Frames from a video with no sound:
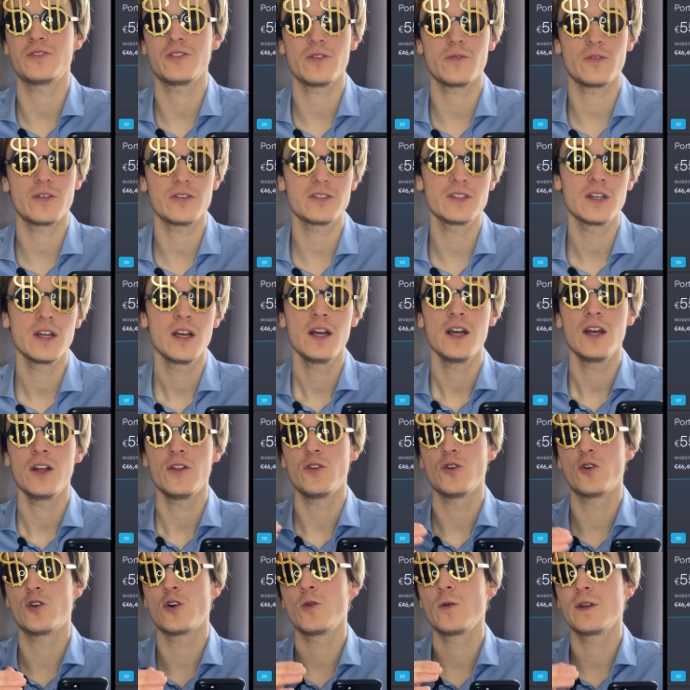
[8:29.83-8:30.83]
euros.
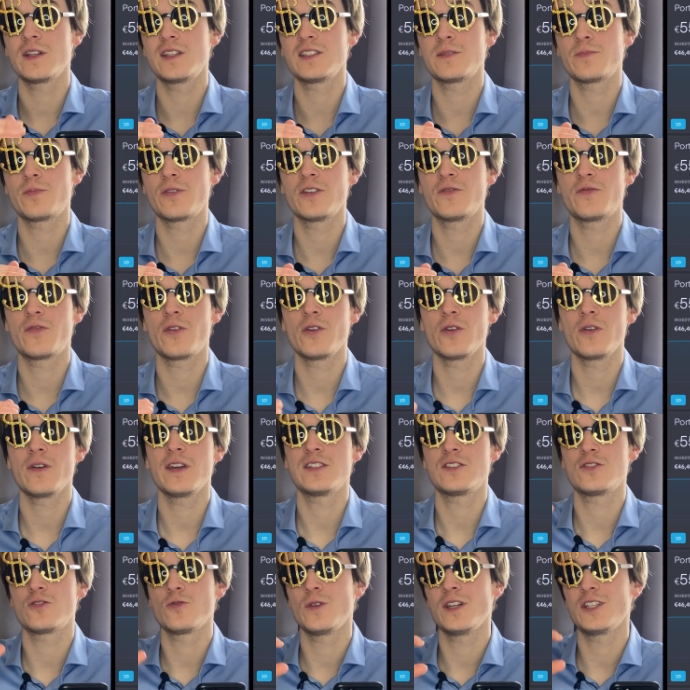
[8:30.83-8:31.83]
The goal with this portfolio
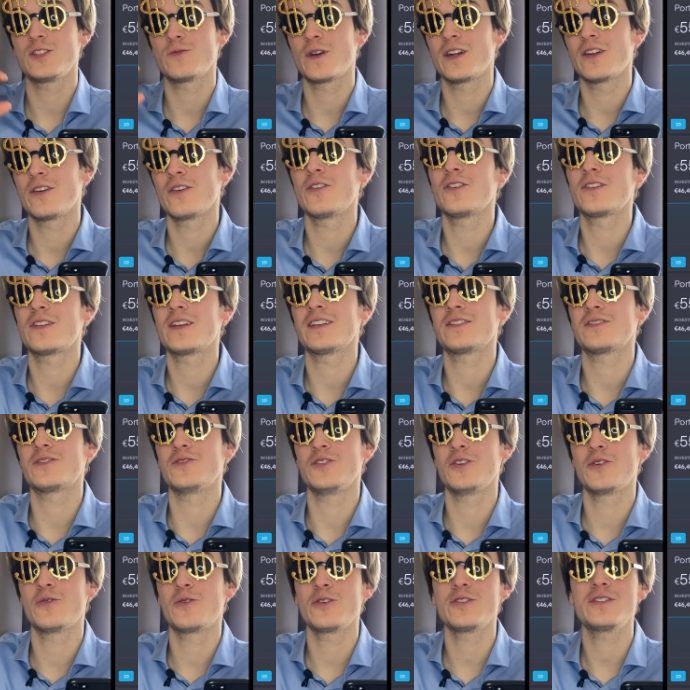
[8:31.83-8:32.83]
is to reach 100,000
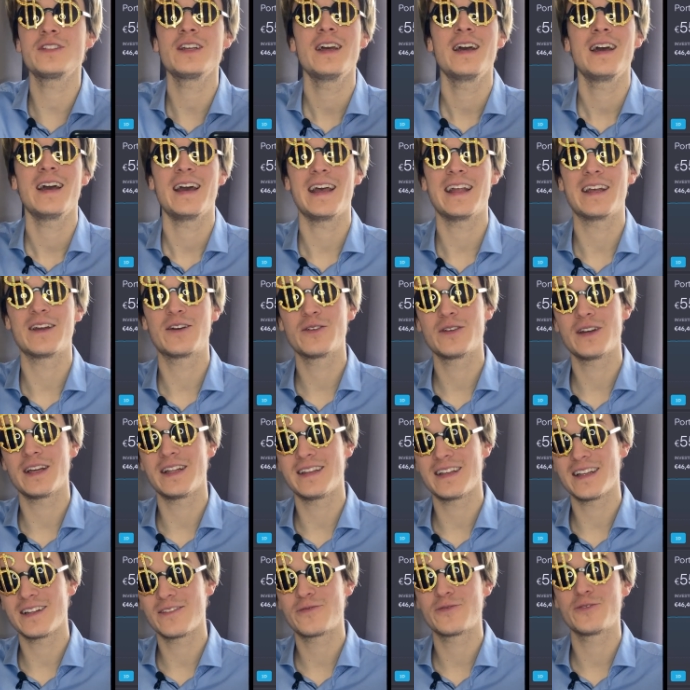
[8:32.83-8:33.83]
euros and
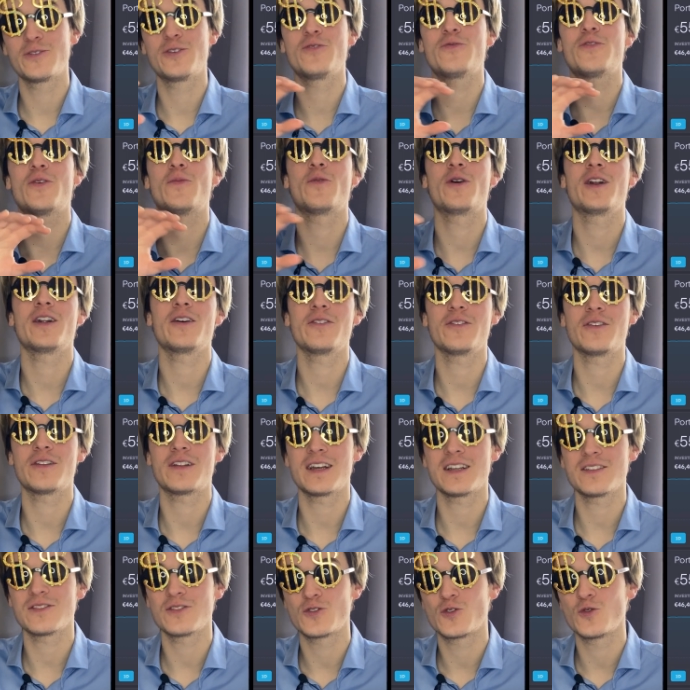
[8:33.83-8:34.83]
then go from
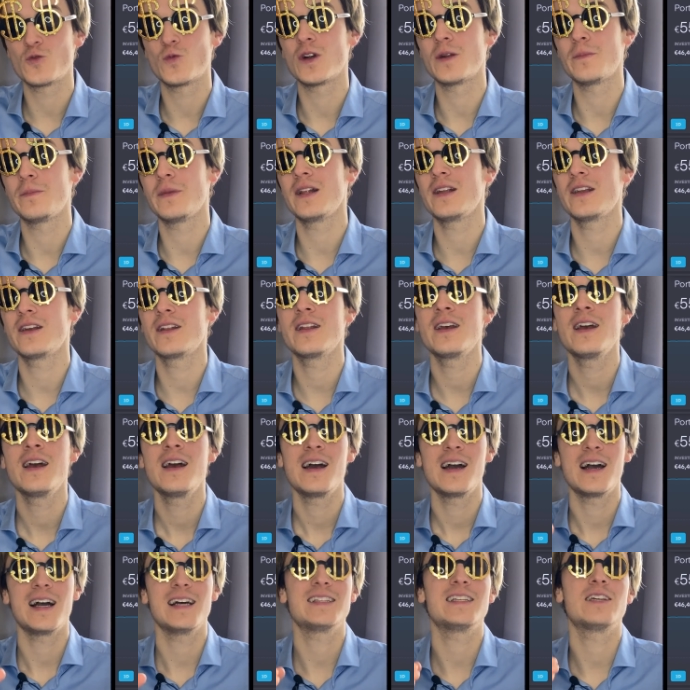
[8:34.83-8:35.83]
100,000 to 1 million.
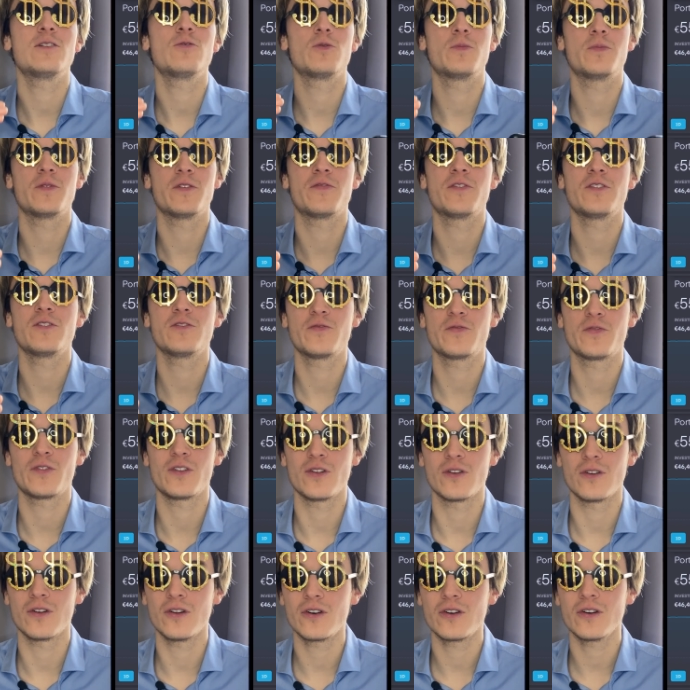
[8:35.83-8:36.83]
I think it would be fun to
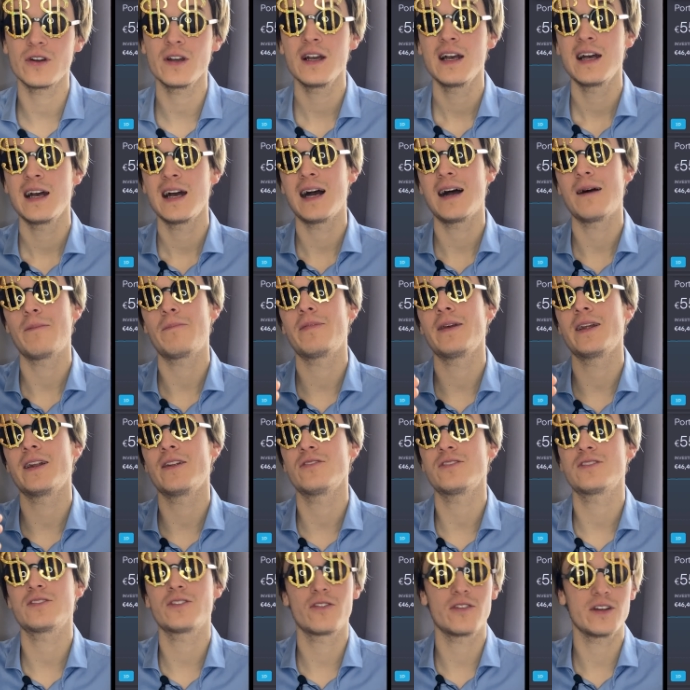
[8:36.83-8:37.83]
follow along. I plan
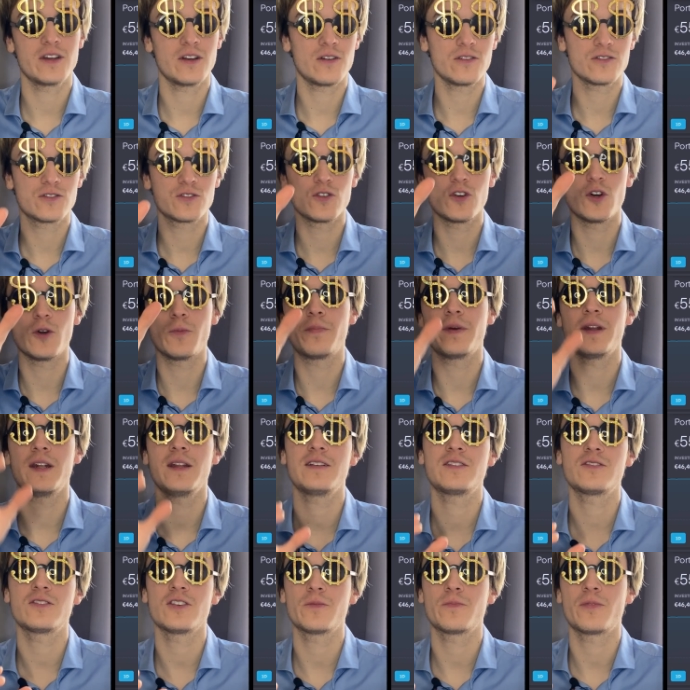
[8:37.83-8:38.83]
on starting also a penny
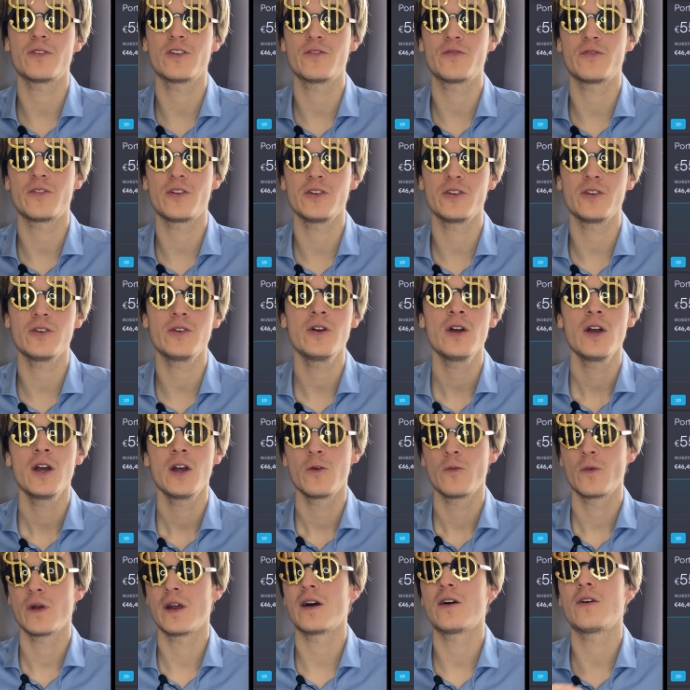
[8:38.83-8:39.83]
stock portfolio
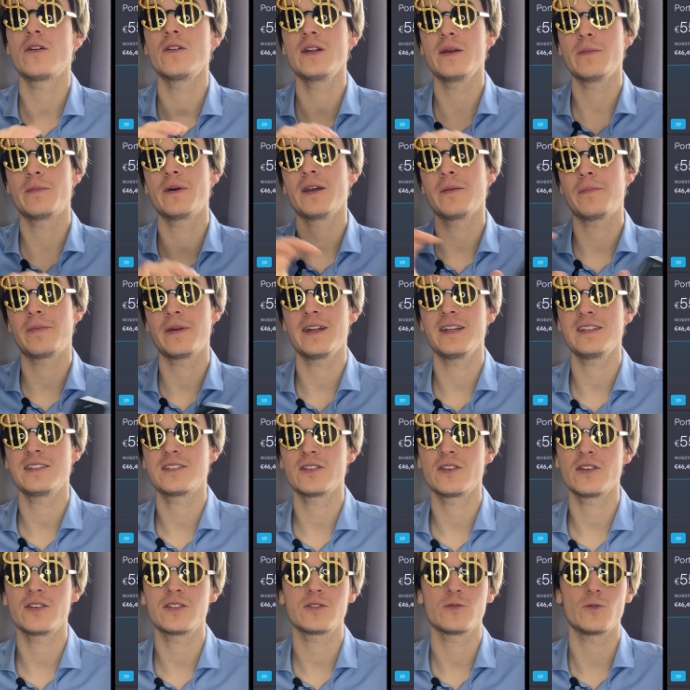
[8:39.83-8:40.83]
where I only buy penny
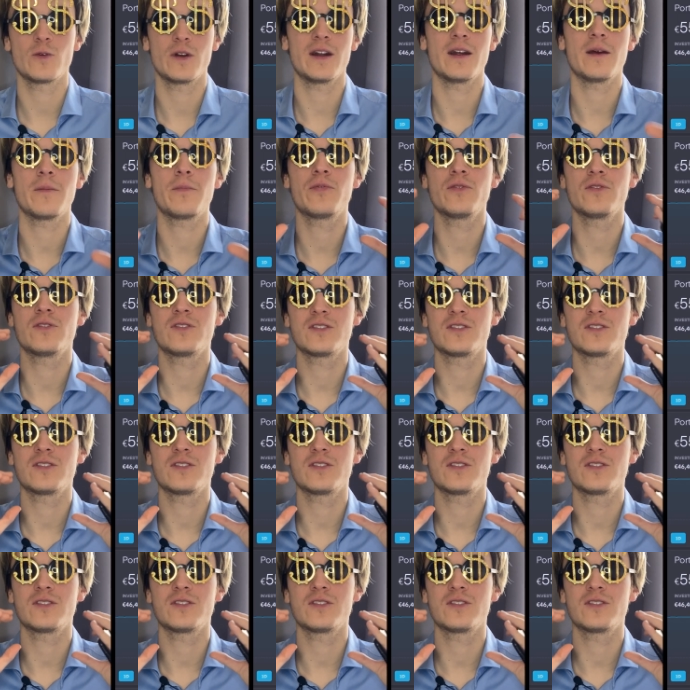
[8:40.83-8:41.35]
stocks, where I put